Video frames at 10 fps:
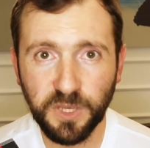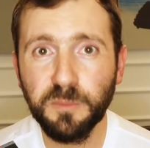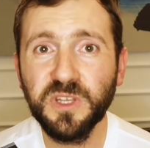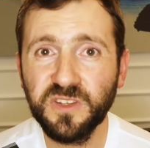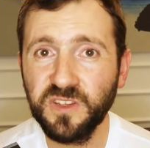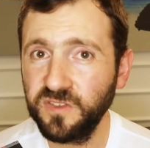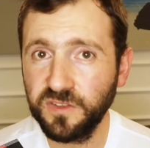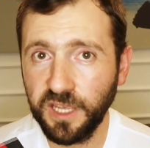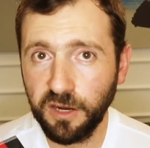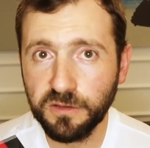payment is
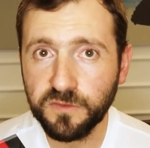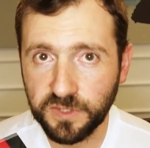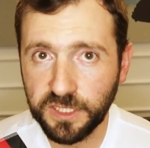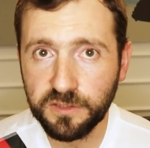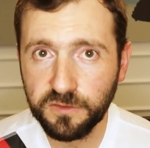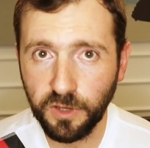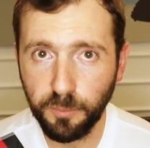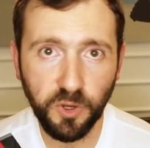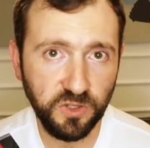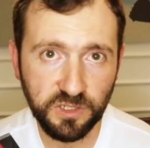guaranteed
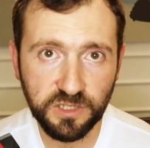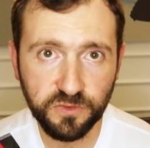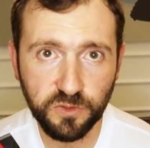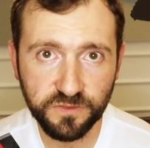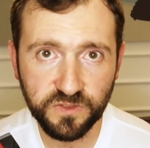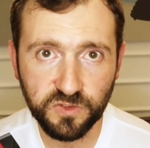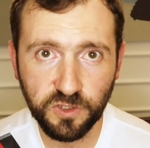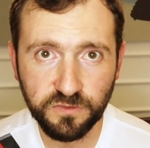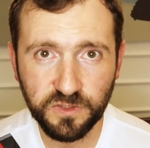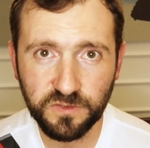upon delivery of the
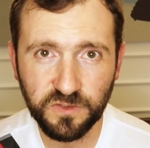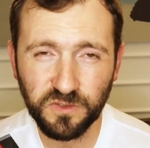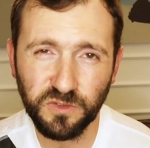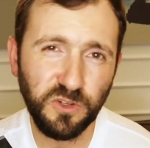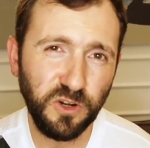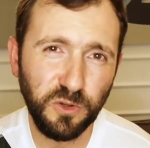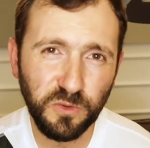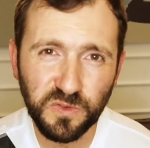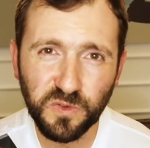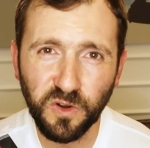service. So there are
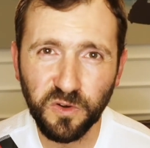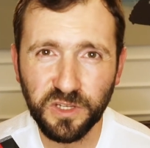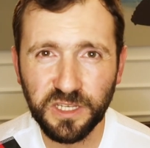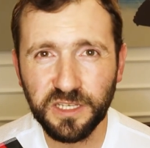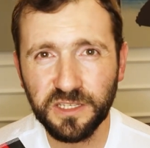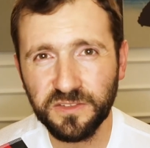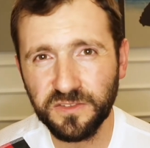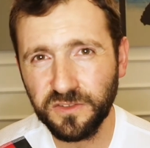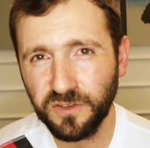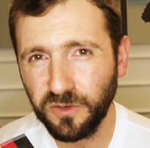no
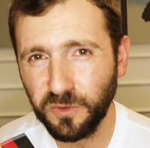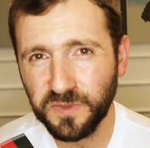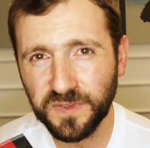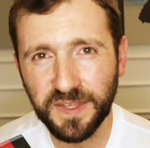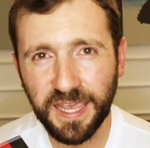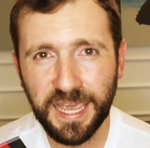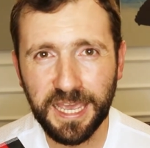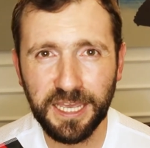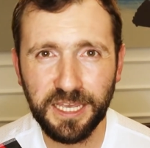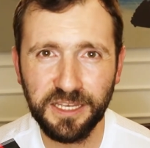stories, there are no
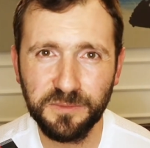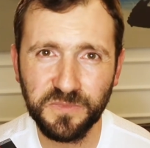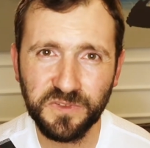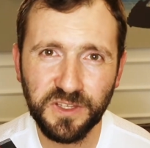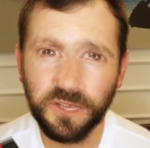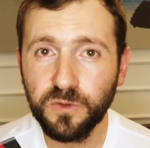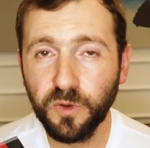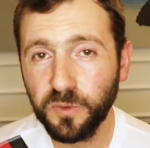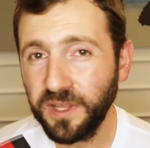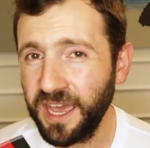scams. You
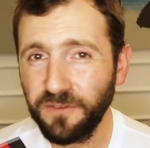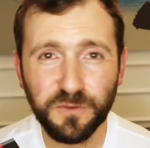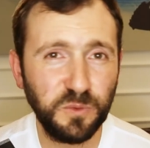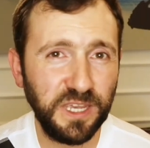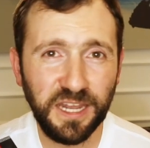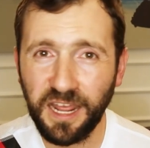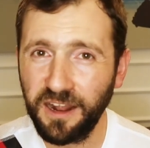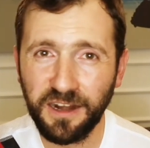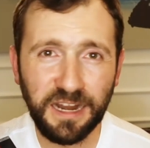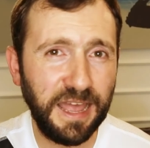don't have to get
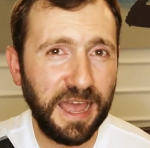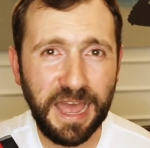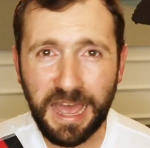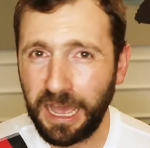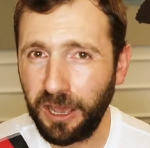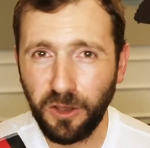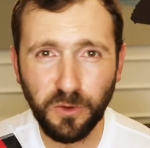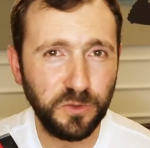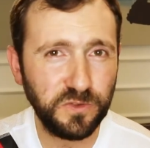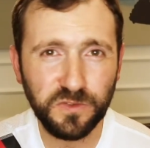out of the
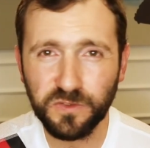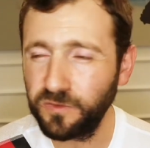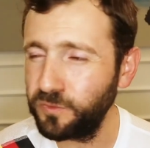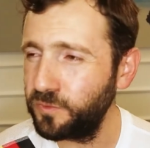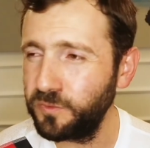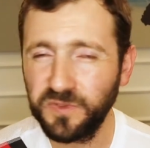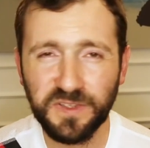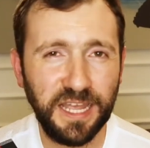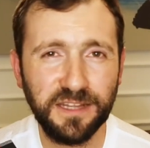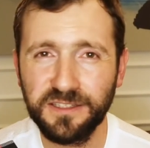house, to
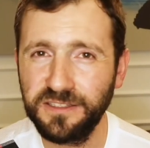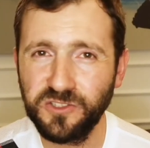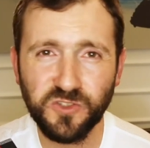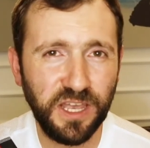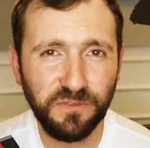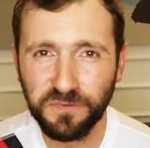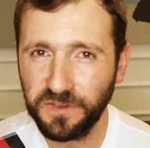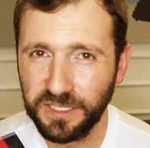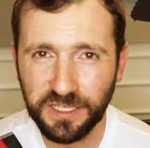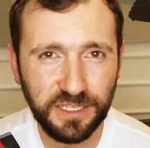stand in
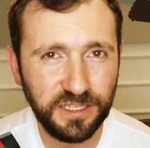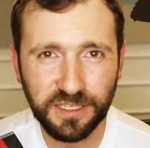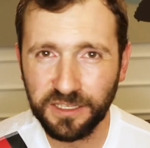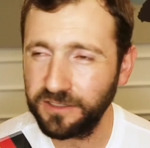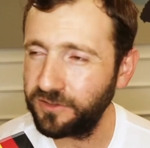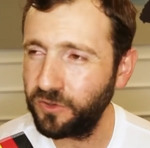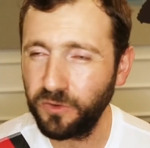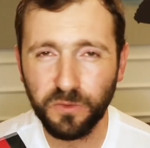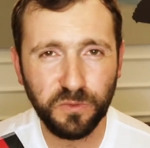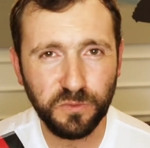traffic and
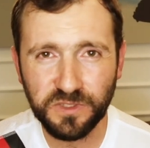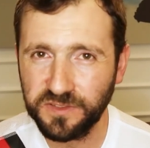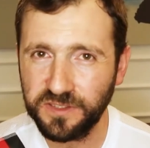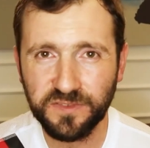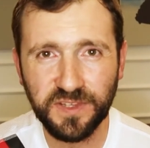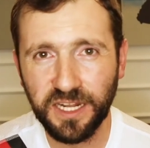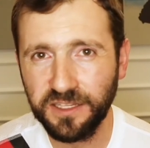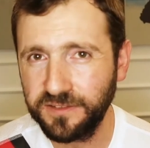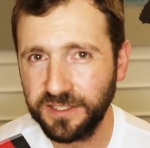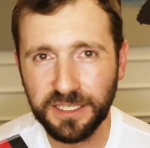go through this
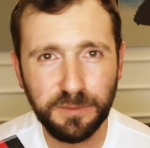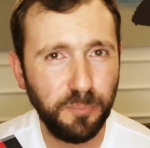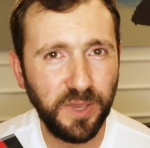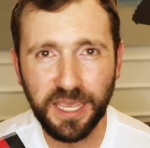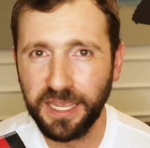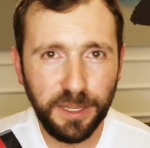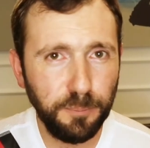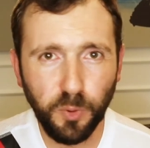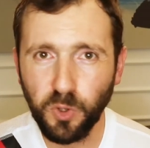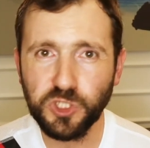insanity, pay a
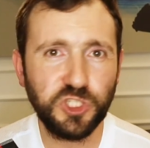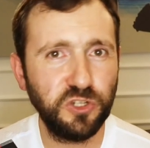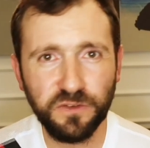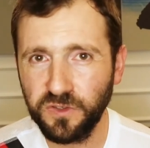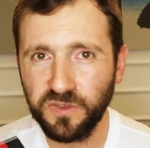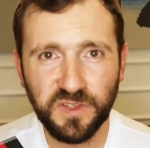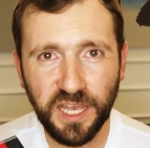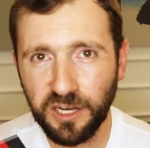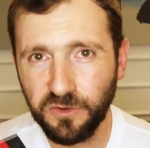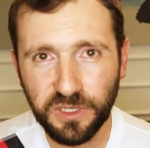portion of your
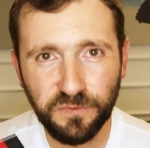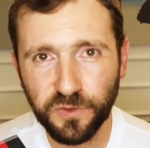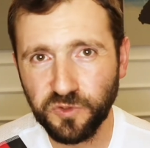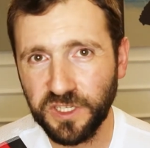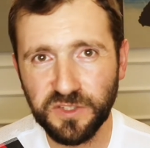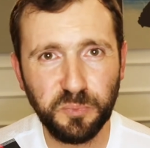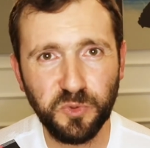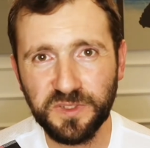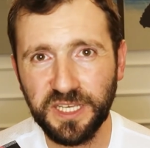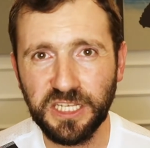salary for
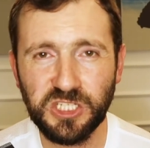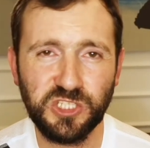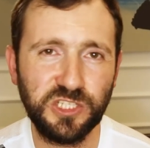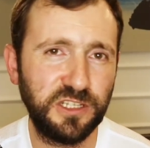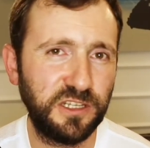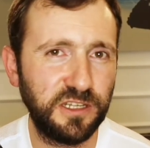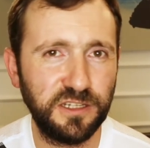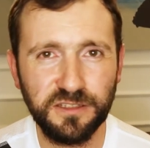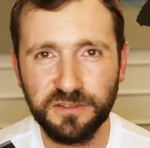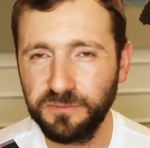
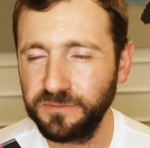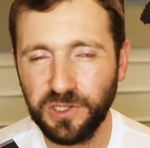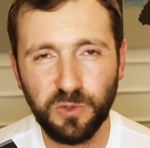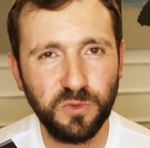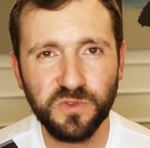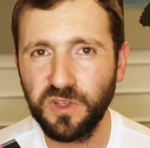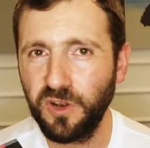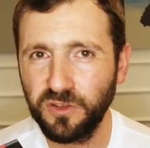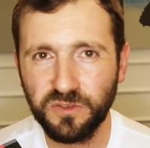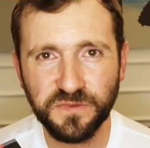transportation, lose a
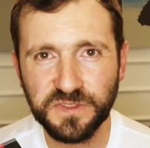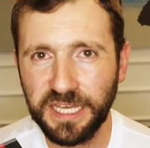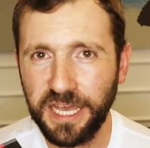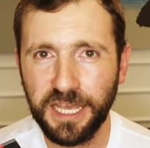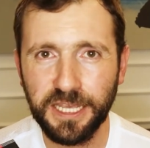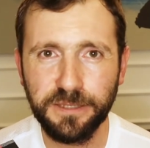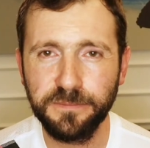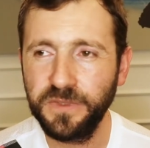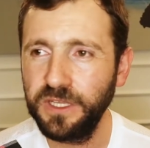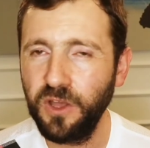lot of
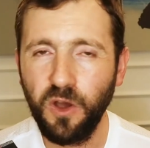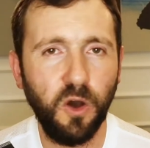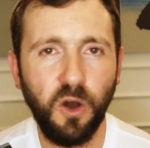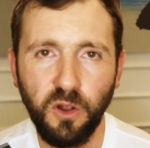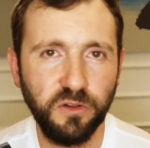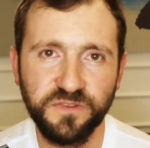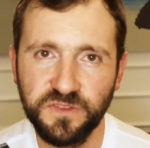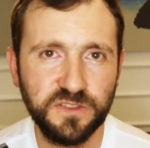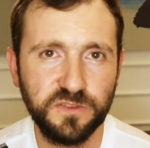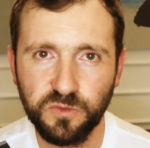time. All of
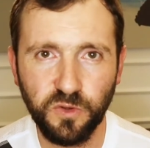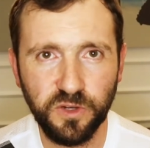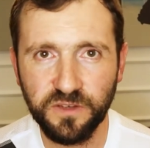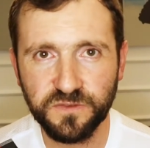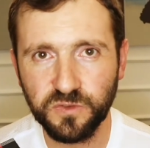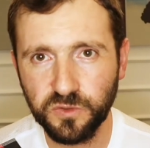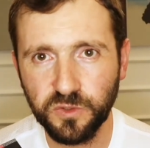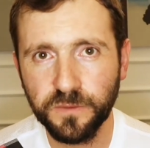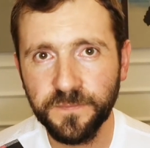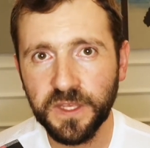this you don't have to
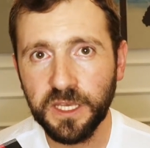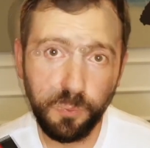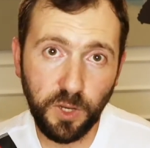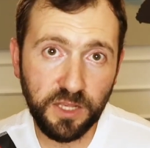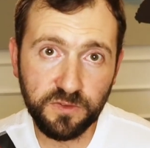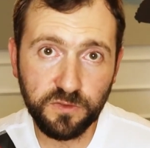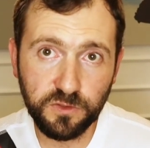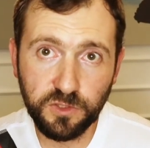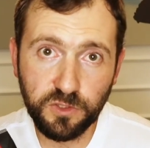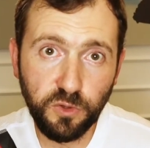do.
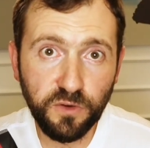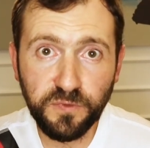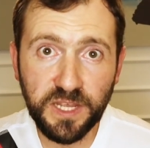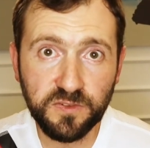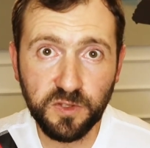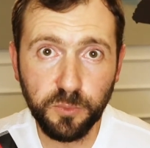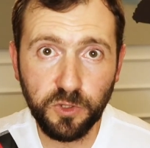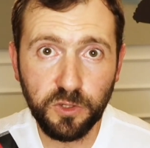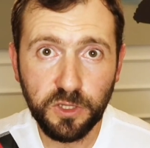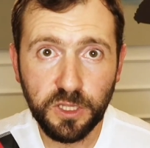Plus, you're
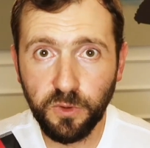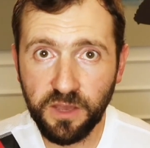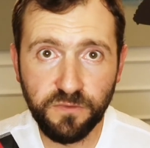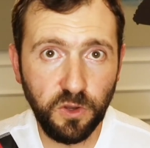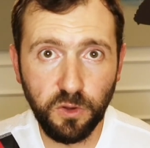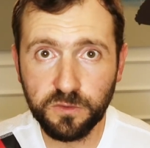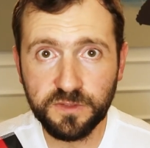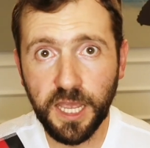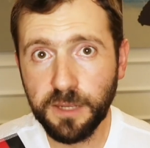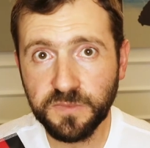flexible. You have your own
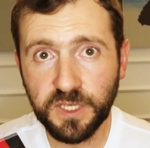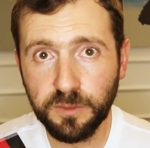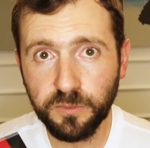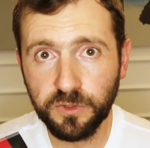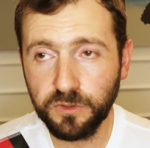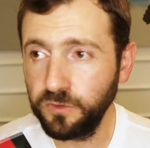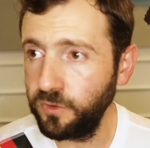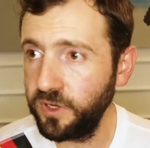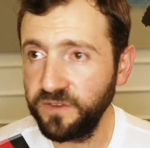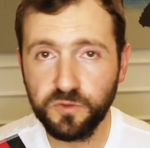timetable. You
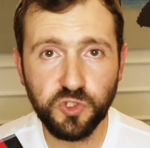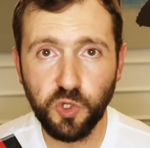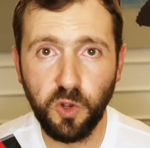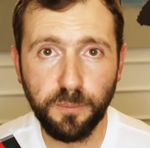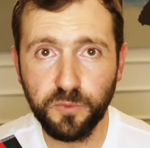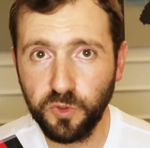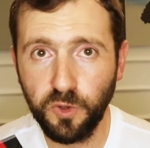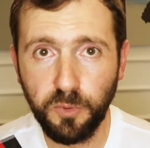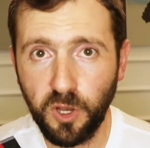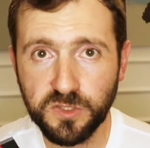don't have to show up to
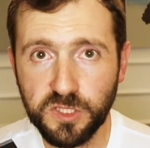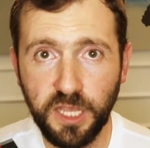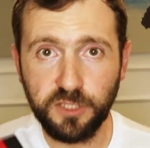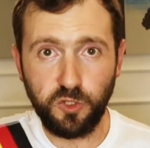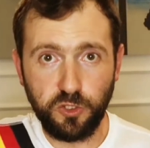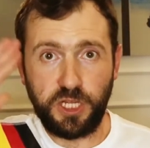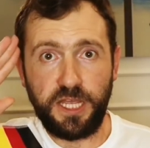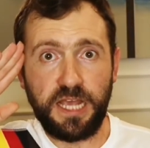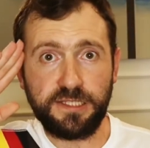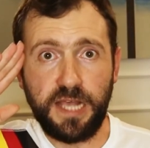your boss like soldier,
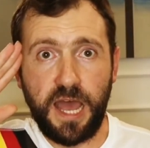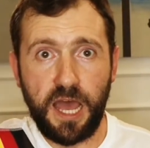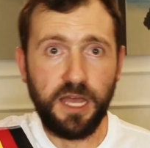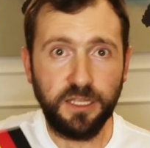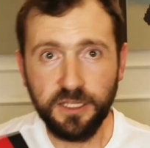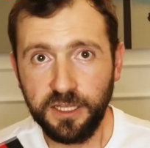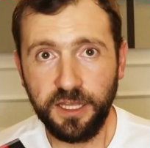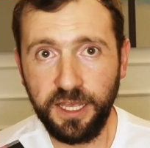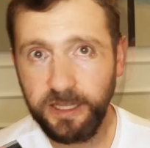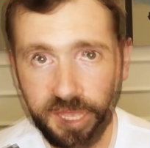yes
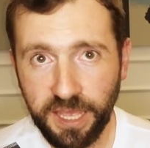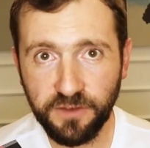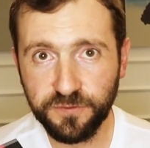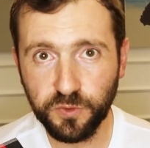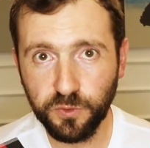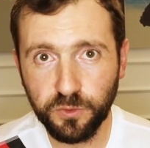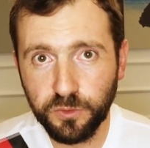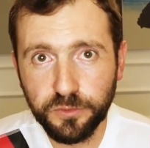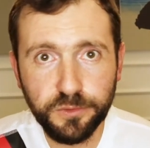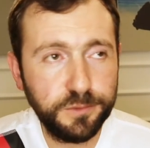sir, and have
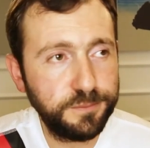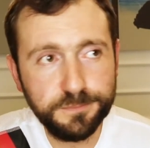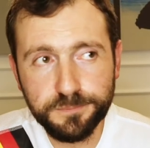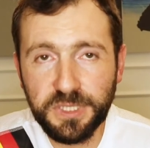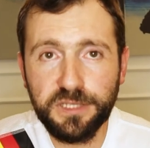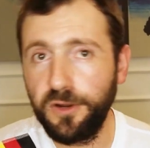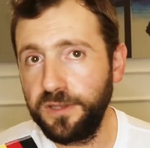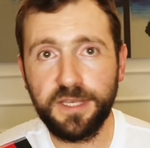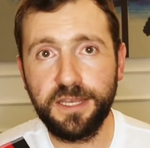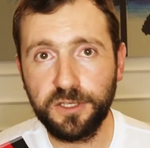to be there
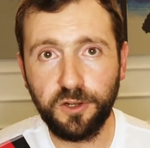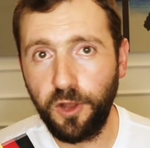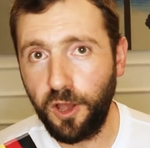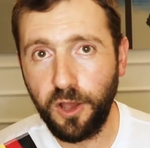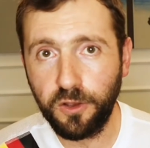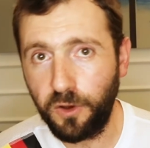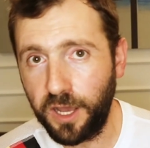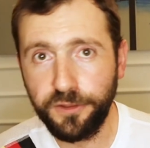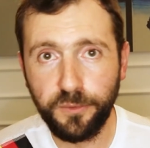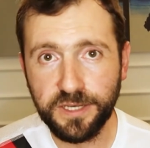at 8 o'clock, or
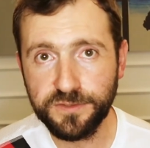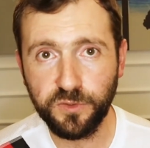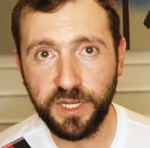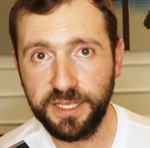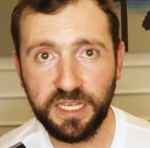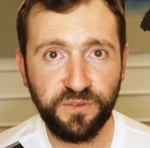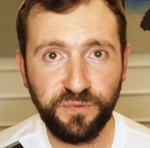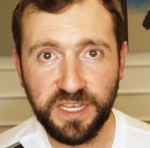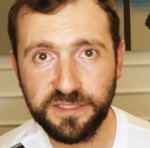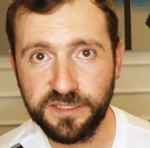otherwise you're gonna get
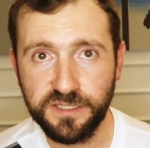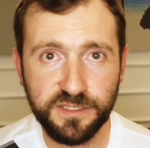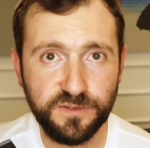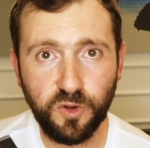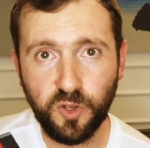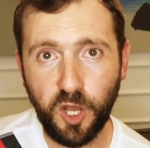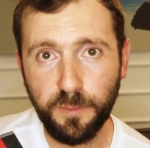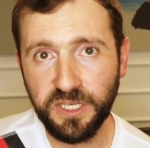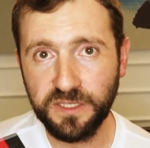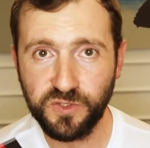faces or
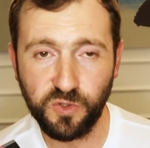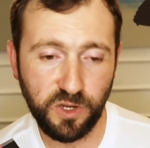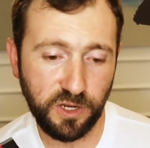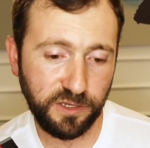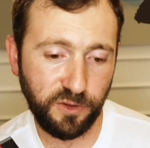comments or